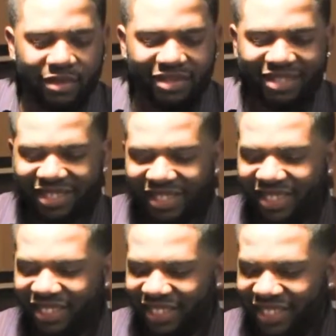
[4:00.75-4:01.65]
So I'm
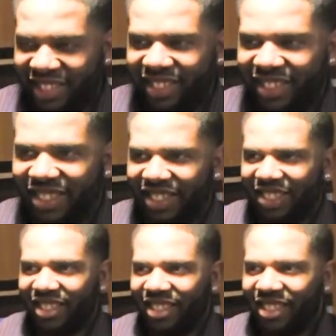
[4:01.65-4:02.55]
just
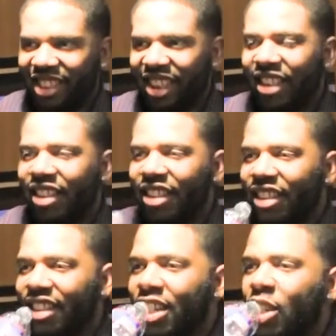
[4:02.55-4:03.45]
curious,
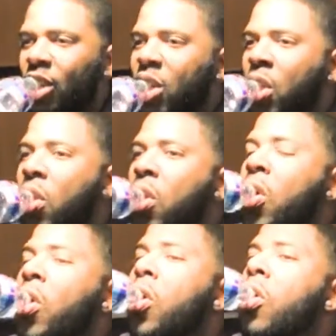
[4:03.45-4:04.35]
during your
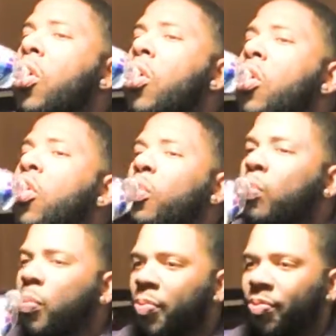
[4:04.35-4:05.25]
writing process, do you ever
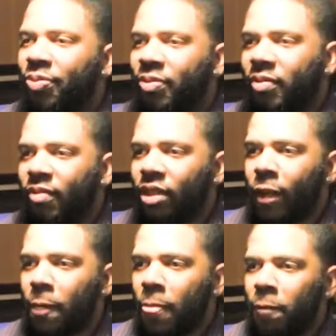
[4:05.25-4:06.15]
encounter
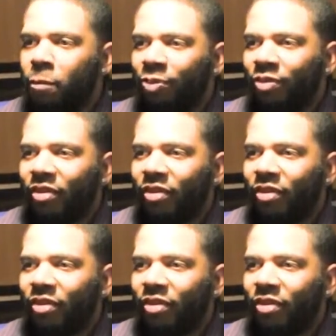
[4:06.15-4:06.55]
writer's block?